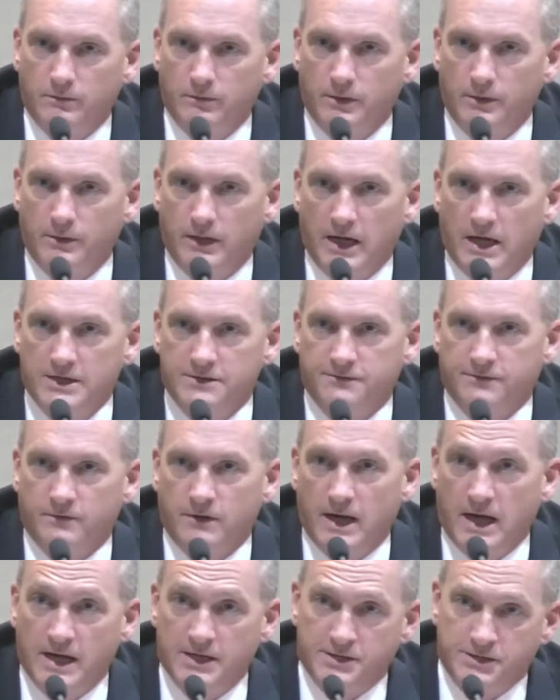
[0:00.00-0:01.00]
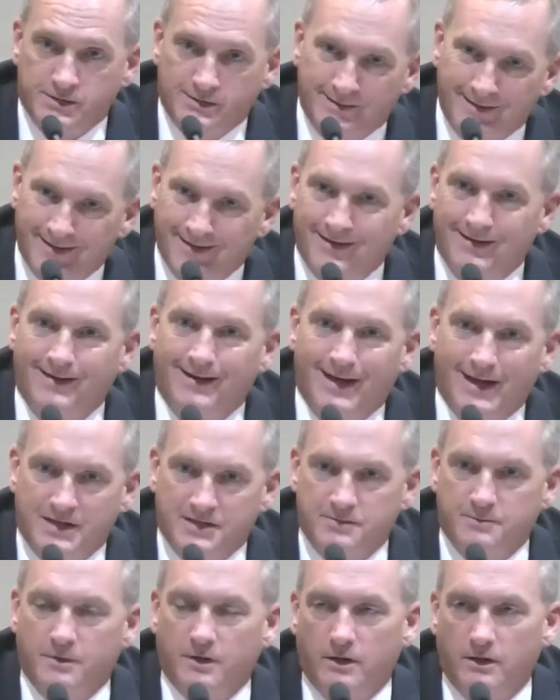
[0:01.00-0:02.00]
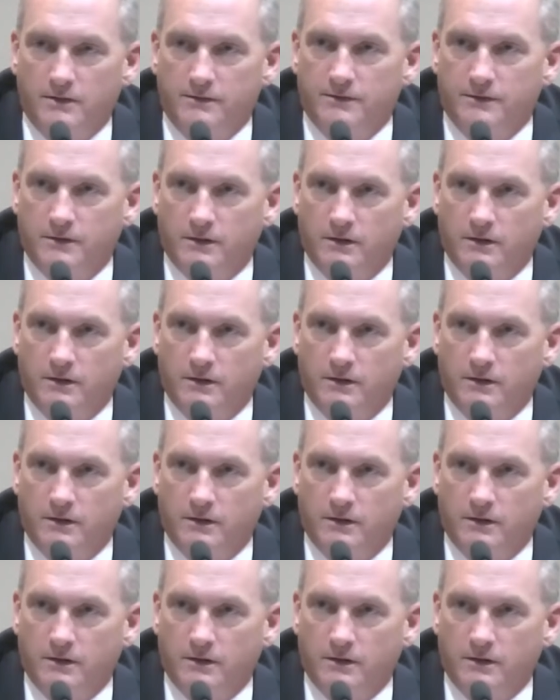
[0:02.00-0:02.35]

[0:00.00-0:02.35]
we would ask for action next month